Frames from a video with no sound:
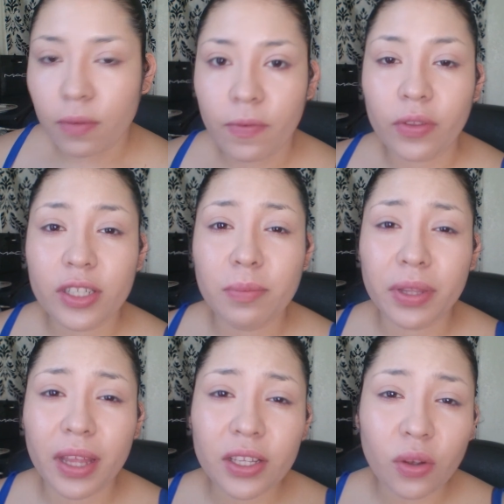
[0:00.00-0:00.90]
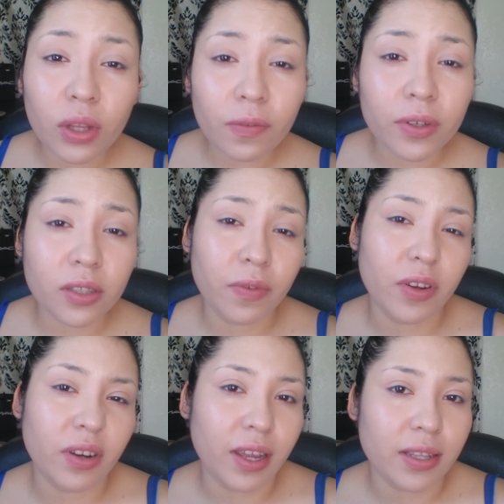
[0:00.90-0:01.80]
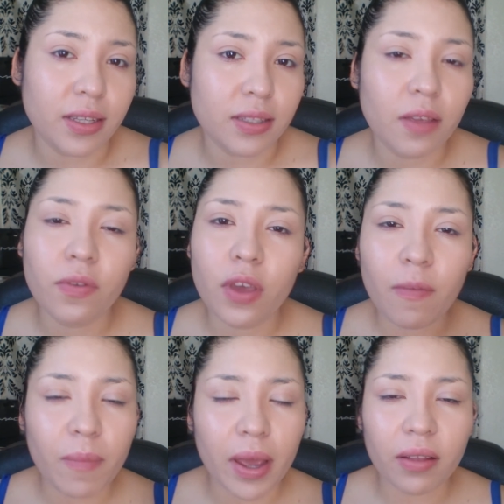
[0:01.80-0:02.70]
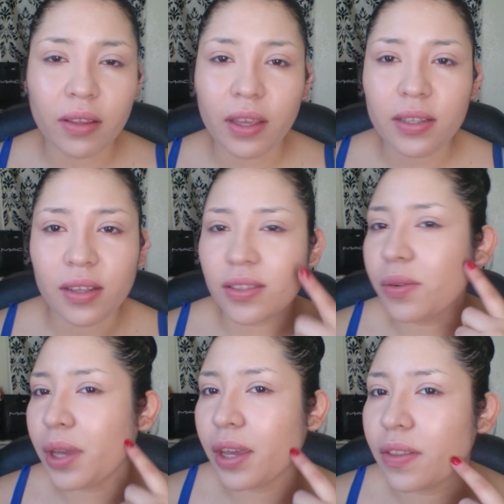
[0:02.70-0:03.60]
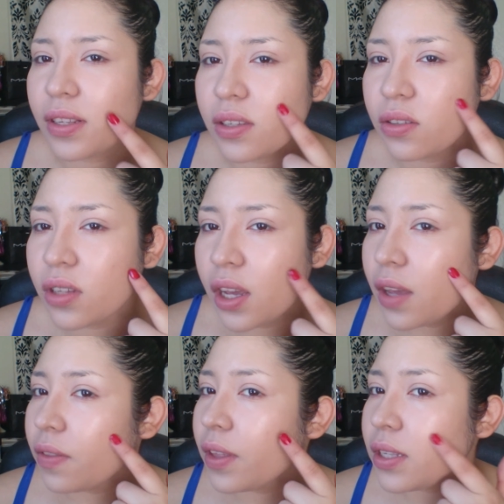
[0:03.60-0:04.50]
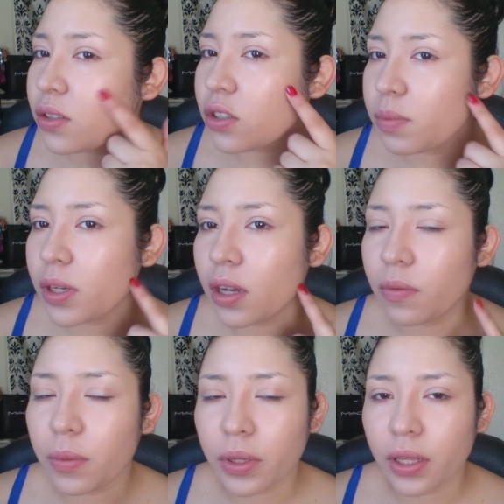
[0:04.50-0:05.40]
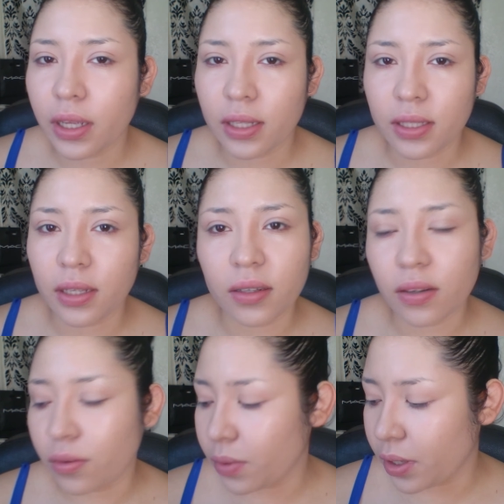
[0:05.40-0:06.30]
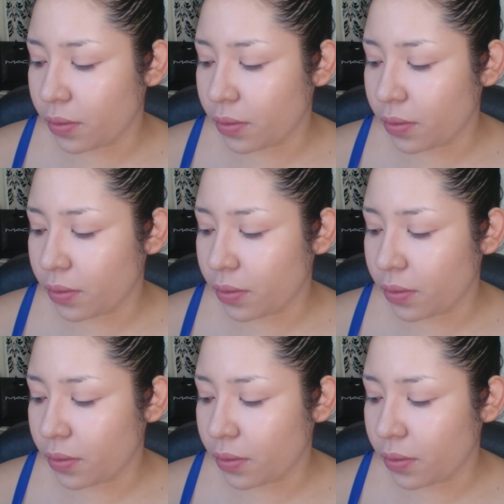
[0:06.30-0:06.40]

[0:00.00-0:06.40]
foundation. But that's only for severe cases. If you have mild case, it's okay. This could just be covered with a concealer or